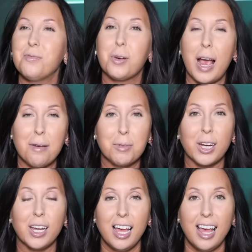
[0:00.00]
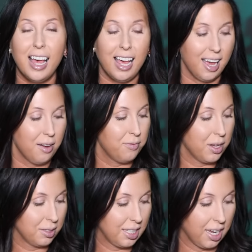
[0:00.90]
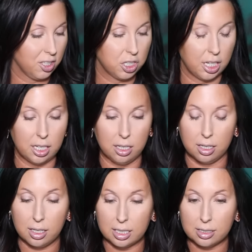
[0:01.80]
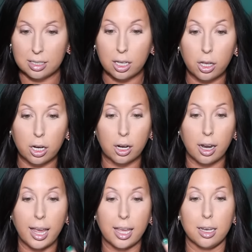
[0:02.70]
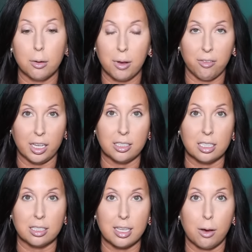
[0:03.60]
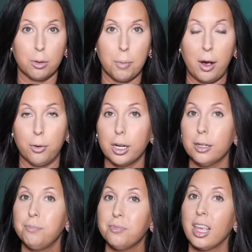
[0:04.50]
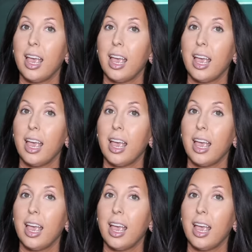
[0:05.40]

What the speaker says: Primer, foundation, concealer, and my face is set with powder.